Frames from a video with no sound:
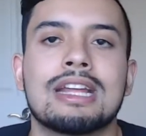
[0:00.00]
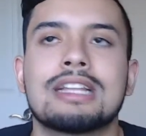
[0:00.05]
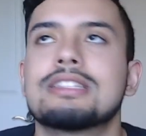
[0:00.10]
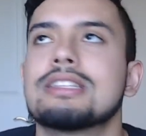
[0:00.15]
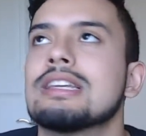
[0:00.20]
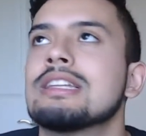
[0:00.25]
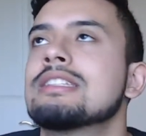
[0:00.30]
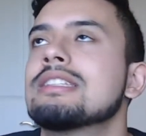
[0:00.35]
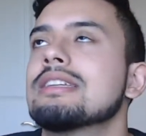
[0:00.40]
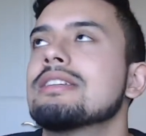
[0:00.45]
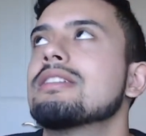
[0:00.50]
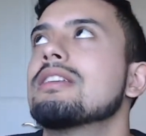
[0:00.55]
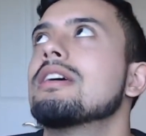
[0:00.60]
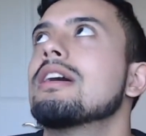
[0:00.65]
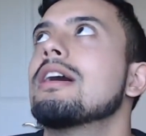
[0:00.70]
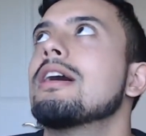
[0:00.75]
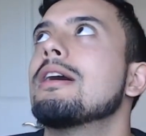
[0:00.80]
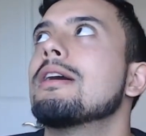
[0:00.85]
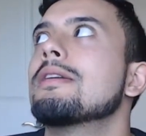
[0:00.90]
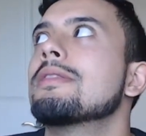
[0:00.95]
It's
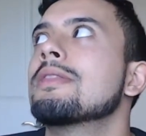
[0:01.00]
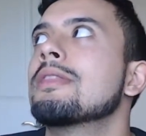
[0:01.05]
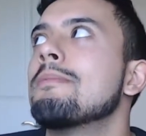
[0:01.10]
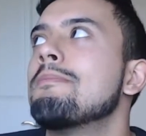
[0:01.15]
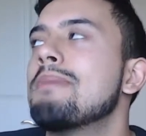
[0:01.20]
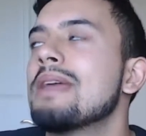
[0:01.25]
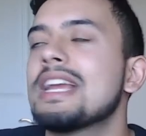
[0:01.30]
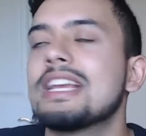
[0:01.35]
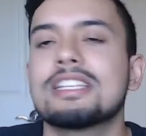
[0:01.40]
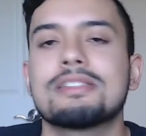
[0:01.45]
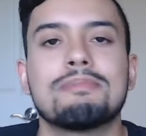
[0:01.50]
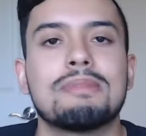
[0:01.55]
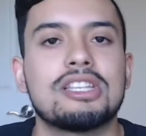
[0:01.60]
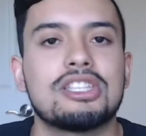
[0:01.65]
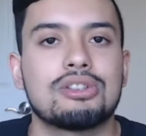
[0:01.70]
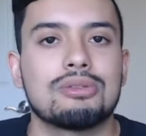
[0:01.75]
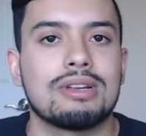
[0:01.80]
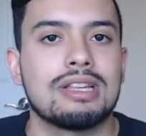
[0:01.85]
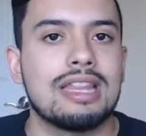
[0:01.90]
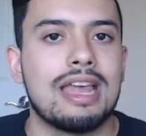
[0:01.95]
the biggest
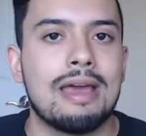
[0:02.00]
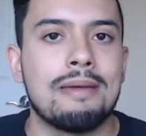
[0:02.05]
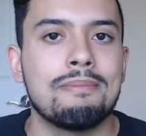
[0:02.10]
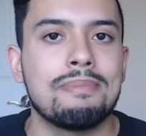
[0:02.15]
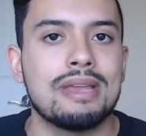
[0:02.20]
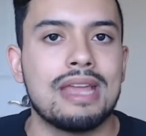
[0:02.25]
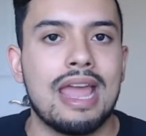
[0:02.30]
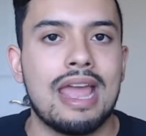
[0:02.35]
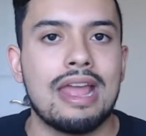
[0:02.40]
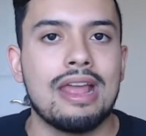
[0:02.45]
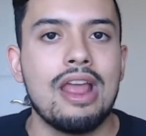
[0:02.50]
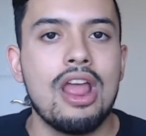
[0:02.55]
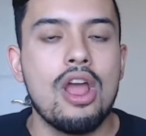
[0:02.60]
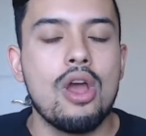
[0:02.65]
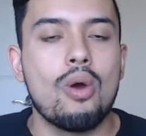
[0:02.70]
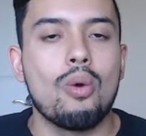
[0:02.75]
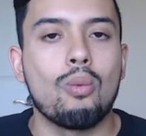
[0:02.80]
mystery in the NBA.